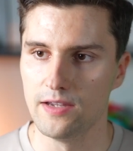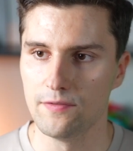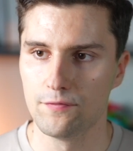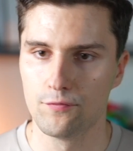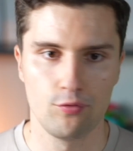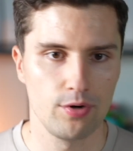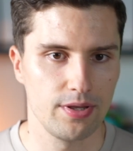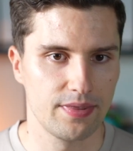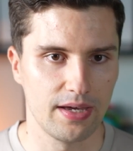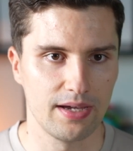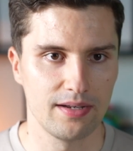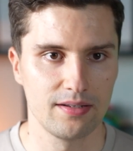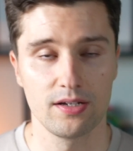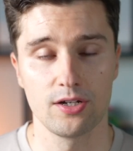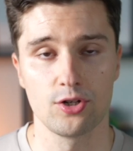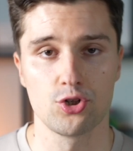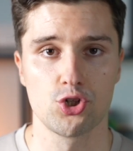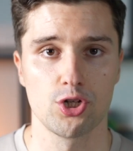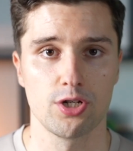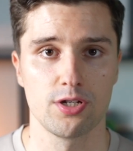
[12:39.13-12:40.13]
If we then
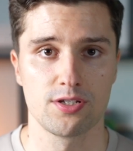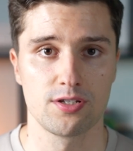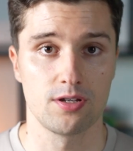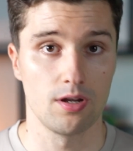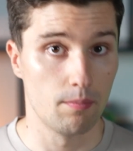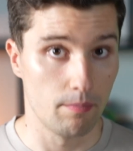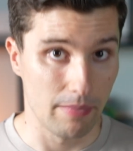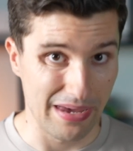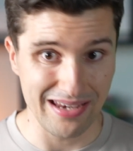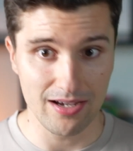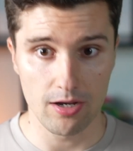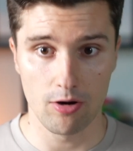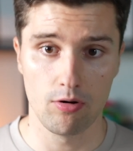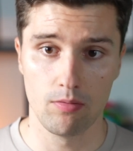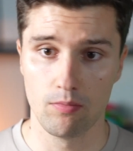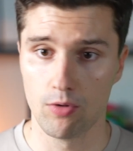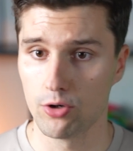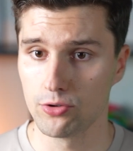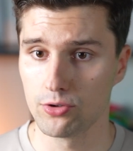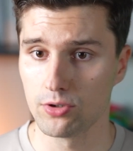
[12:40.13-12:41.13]
just make our
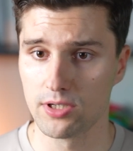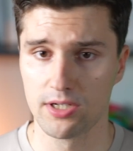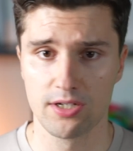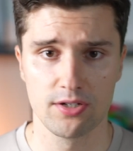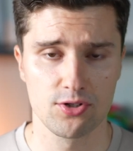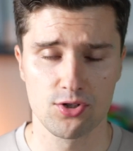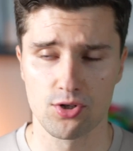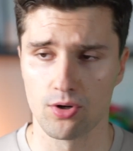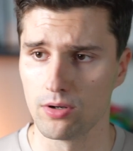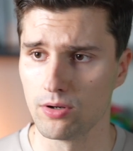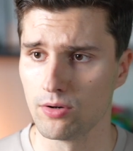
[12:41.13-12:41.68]
module here, so I